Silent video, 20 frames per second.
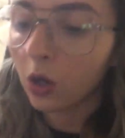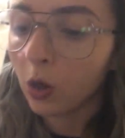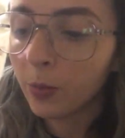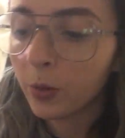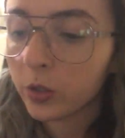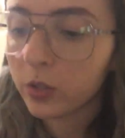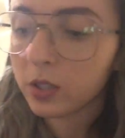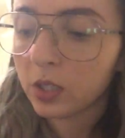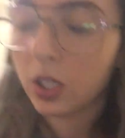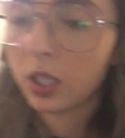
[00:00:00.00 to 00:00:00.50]

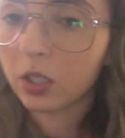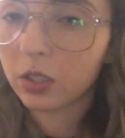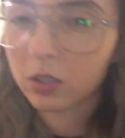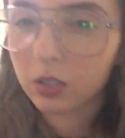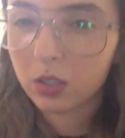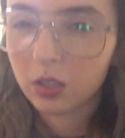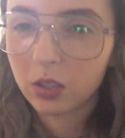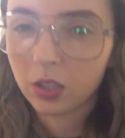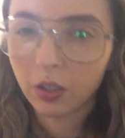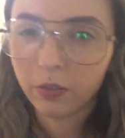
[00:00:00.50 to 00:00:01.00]
almost like
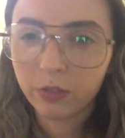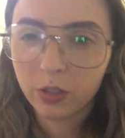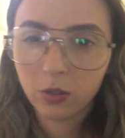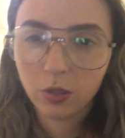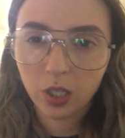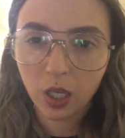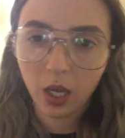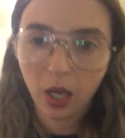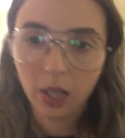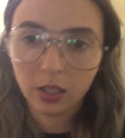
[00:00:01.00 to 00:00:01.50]
stuff
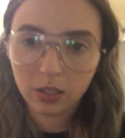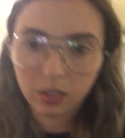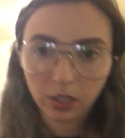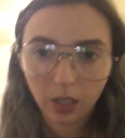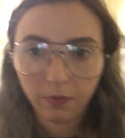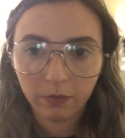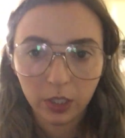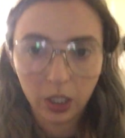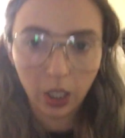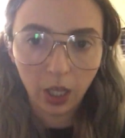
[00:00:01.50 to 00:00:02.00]
you get at
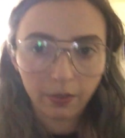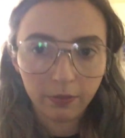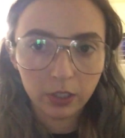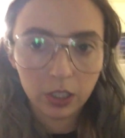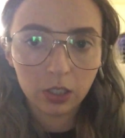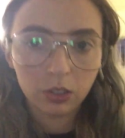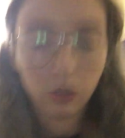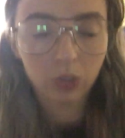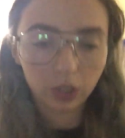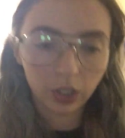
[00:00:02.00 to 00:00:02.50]
7-Eleven